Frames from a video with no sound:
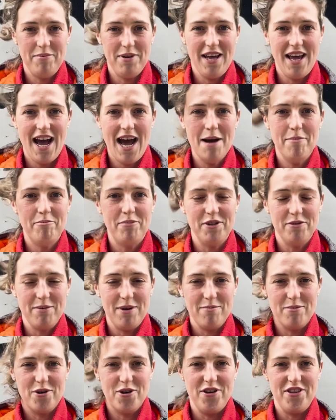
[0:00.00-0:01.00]
It hampered me
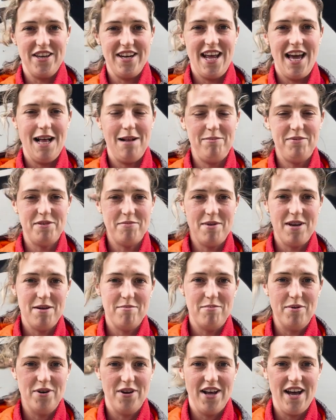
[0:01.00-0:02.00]
more than helped me,
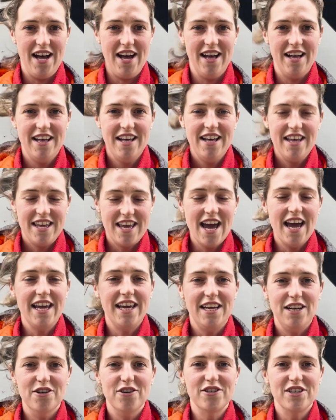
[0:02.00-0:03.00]
but
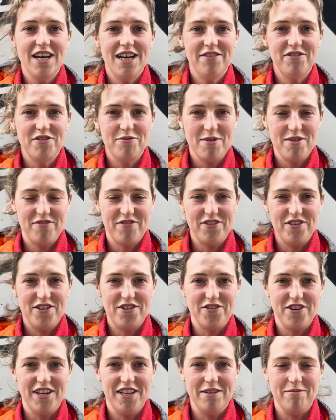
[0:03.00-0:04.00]
he looked after me for the
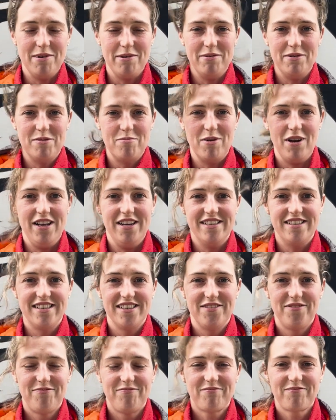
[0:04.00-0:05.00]
3 of them. He was brilliant.
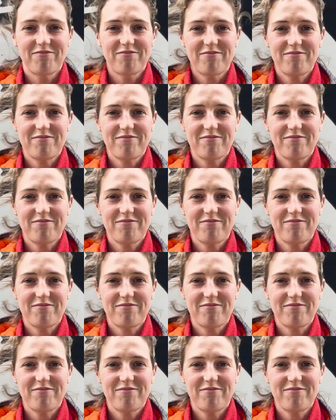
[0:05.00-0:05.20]
And